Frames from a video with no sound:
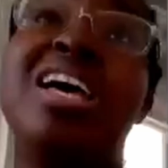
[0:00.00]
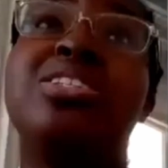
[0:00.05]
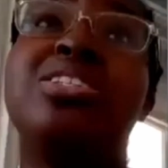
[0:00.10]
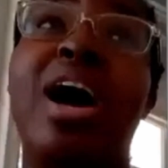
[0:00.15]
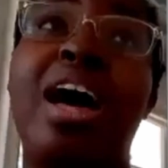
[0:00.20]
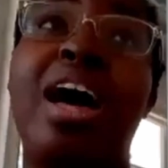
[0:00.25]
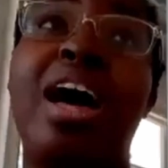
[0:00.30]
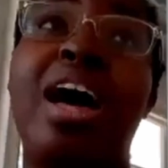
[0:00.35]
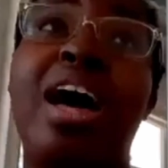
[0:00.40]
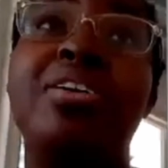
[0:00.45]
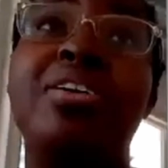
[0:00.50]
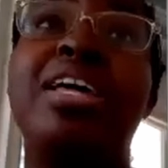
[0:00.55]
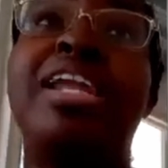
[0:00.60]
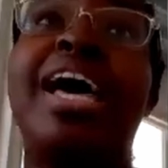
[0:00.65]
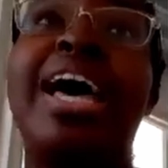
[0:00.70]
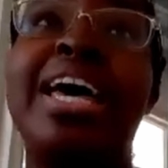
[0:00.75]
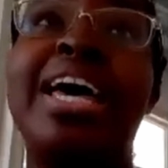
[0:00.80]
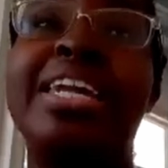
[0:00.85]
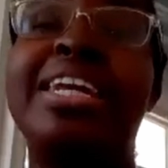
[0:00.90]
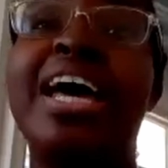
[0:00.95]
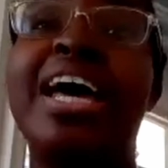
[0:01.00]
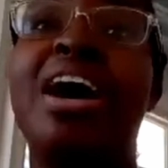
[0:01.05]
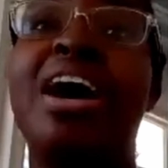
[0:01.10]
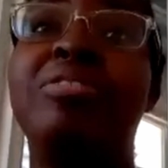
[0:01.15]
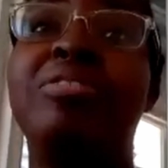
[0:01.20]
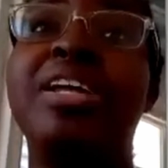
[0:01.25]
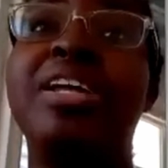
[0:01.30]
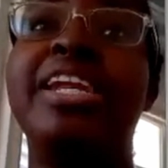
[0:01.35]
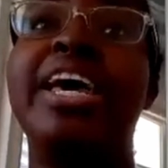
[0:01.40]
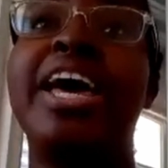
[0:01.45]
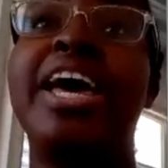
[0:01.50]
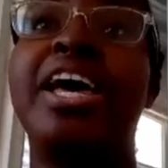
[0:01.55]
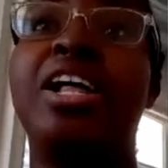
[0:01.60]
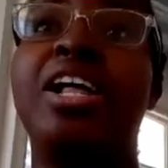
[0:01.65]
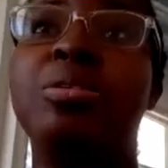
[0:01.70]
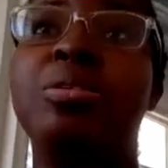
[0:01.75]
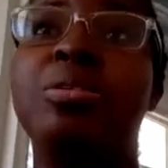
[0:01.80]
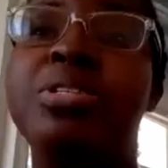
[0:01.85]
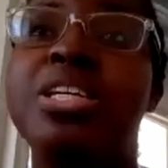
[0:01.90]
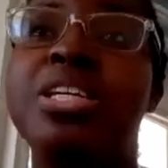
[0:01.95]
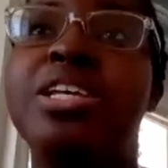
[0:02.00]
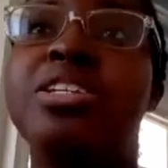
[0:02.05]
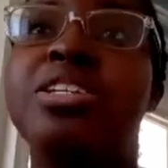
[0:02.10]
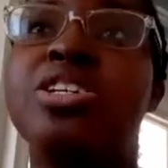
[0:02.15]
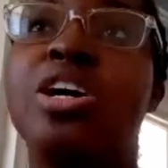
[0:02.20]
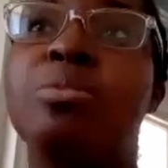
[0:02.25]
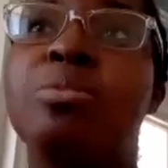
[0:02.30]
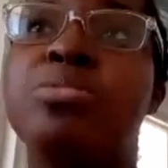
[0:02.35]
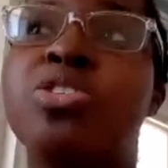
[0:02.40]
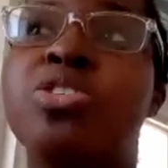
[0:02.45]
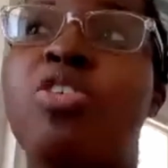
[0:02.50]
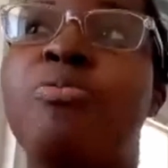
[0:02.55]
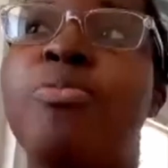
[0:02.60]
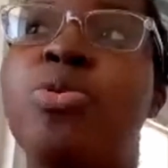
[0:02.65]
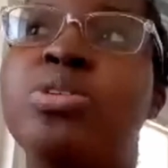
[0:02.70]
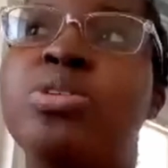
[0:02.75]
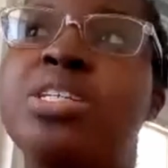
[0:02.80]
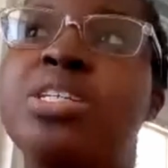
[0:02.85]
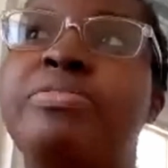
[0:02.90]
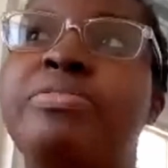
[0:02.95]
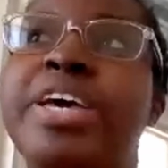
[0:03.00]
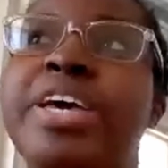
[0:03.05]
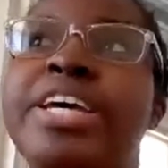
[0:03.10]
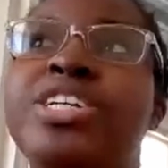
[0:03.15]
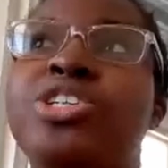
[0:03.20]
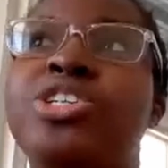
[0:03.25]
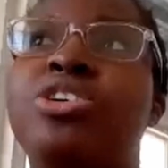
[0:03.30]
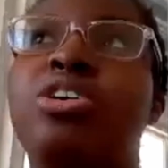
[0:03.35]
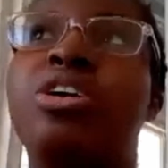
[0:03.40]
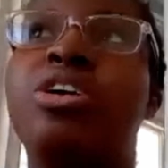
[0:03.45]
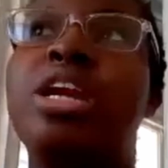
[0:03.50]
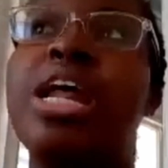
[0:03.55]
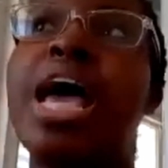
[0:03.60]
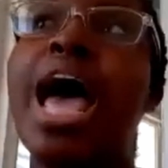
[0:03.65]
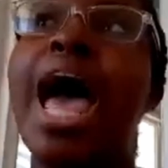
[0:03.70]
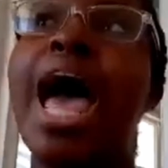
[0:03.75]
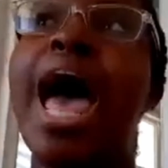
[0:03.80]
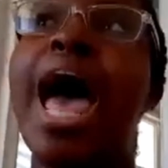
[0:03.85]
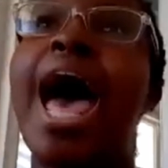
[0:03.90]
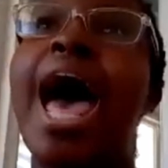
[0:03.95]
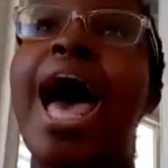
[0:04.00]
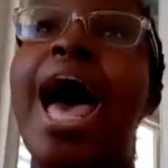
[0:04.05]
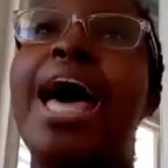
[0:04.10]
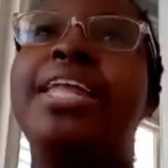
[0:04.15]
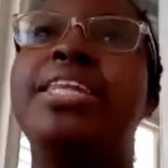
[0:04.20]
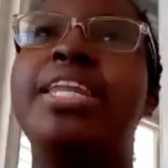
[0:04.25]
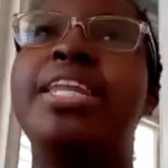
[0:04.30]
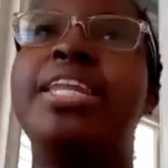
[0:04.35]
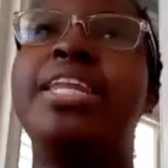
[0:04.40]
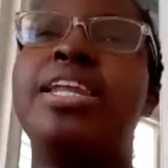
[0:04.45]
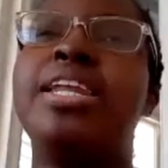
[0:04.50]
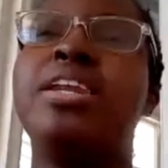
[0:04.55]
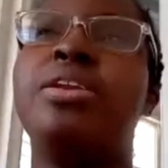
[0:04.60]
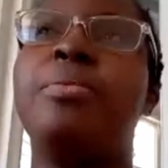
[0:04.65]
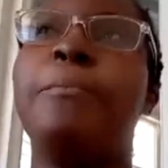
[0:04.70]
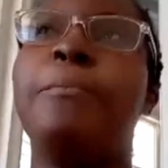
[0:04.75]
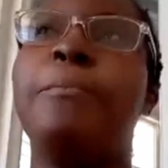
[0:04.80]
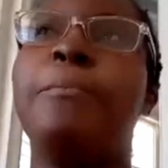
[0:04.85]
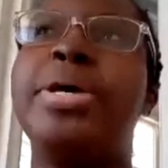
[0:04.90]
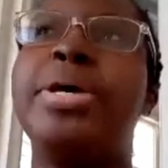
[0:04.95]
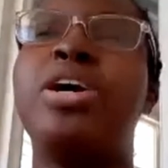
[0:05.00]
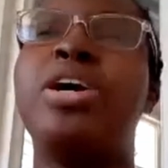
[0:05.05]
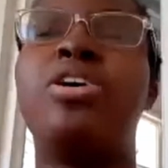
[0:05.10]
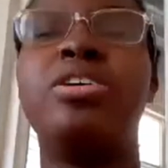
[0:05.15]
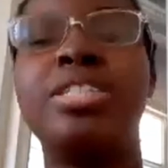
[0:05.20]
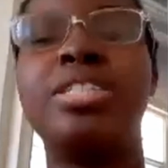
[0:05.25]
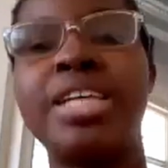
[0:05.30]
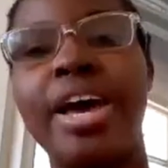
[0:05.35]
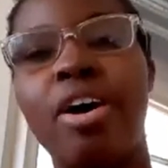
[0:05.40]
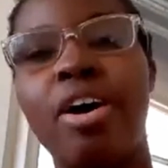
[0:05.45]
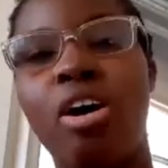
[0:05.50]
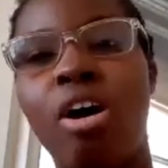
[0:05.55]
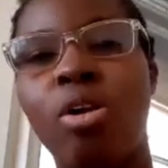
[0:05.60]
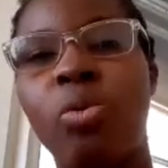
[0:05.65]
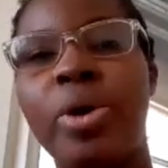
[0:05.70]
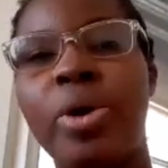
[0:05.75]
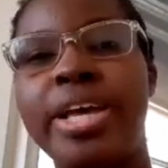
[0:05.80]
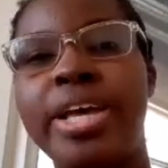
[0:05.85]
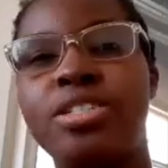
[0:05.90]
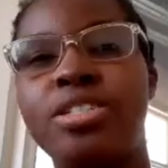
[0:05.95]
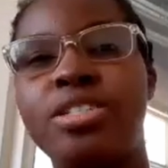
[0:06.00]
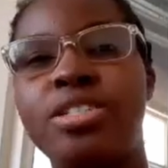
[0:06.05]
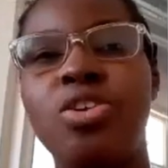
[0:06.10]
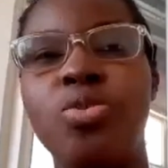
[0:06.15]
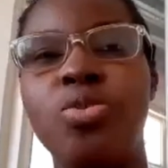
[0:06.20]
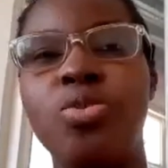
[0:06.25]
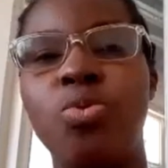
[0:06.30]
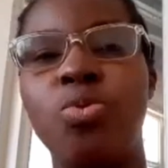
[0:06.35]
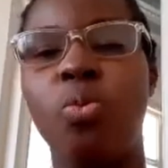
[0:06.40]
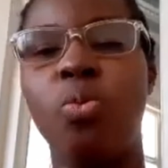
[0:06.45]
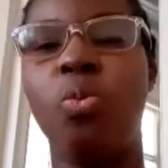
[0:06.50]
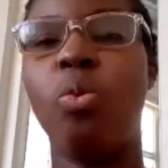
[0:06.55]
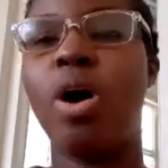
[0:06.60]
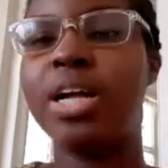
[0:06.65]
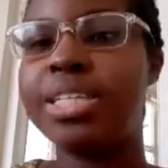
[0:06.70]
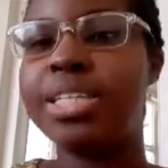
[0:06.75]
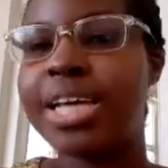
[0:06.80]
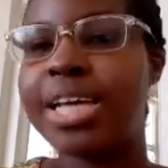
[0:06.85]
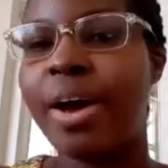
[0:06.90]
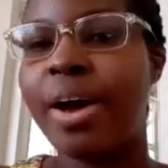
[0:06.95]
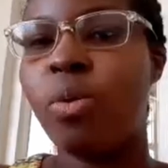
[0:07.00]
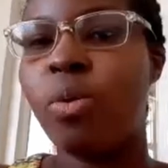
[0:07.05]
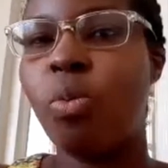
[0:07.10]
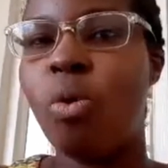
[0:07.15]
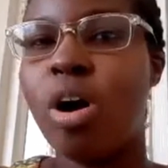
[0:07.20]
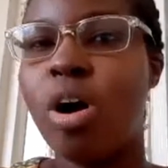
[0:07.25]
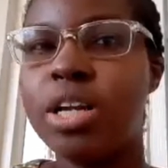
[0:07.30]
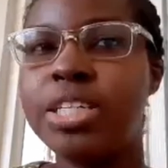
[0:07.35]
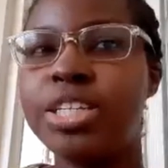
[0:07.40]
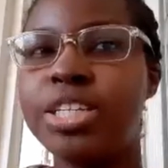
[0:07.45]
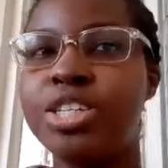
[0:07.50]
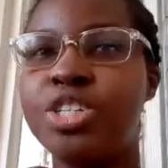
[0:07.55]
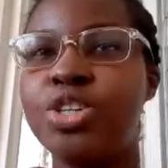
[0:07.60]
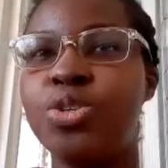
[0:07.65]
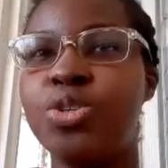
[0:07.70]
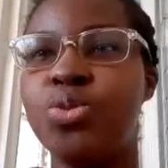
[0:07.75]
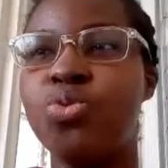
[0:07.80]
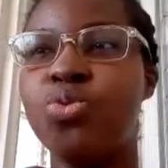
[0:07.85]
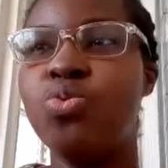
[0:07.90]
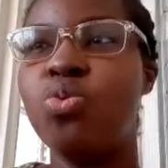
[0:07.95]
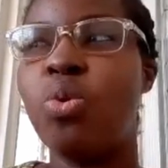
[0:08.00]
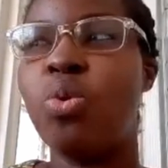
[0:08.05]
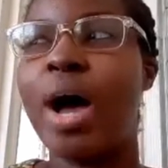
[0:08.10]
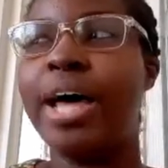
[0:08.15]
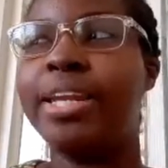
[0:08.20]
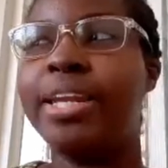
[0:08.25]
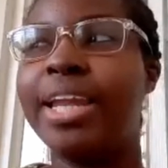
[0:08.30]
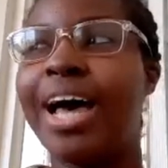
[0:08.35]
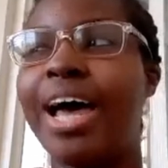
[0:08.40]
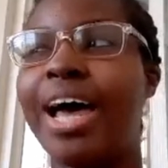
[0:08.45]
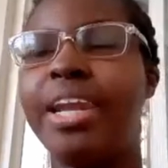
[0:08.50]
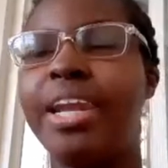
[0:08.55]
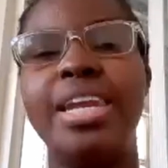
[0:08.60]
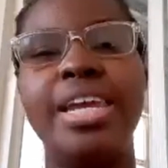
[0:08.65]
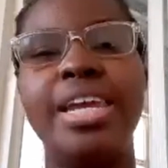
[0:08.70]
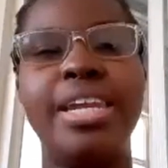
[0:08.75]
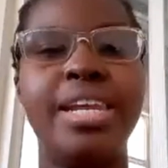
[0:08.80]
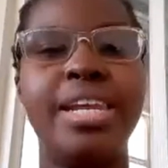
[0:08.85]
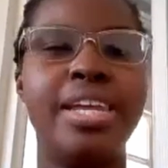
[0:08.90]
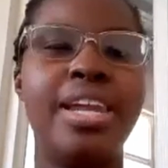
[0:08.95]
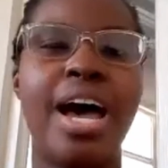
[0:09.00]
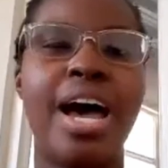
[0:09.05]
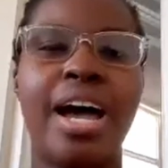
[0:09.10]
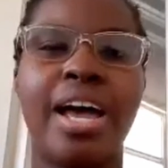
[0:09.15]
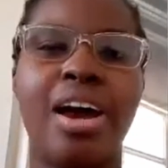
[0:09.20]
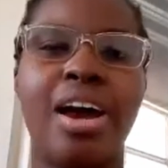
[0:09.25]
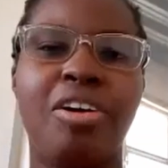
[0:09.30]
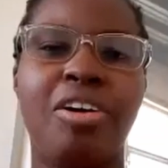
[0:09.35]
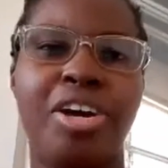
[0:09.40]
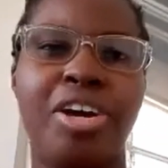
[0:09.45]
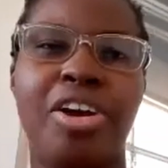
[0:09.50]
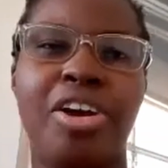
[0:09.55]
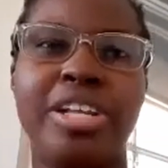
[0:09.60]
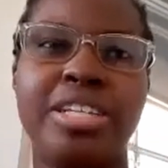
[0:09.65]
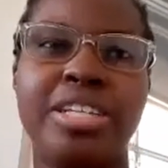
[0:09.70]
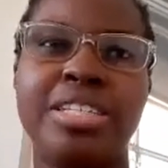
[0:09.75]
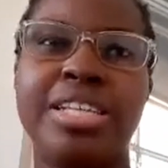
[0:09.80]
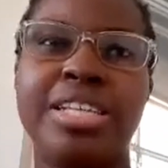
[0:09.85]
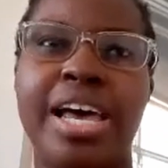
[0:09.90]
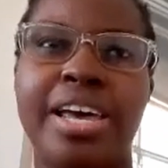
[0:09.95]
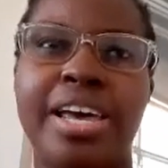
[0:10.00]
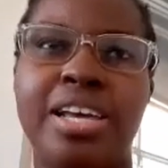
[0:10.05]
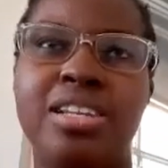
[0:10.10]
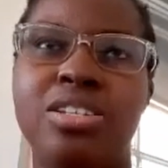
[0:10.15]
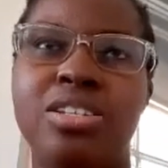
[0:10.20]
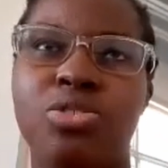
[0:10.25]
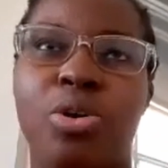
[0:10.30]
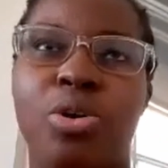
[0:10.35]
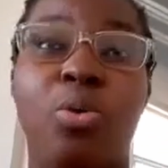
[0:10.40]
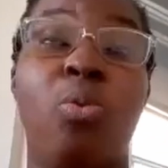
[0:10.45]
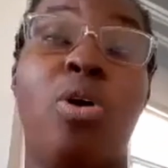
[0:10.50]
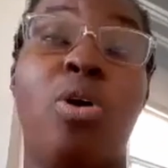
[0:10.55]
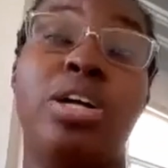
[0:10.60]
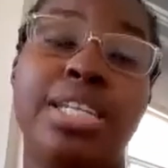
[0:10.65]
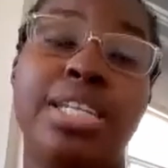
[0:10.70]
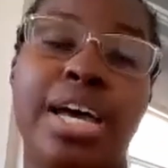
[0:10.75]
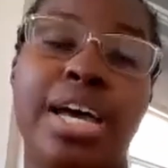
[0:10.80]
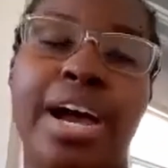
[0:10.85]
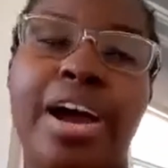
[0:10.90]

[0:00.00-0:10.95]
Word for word: So I feel like that really helped in terms of motivation. And then because I always knew what I wanted to do and that I needed a career in science or wanted a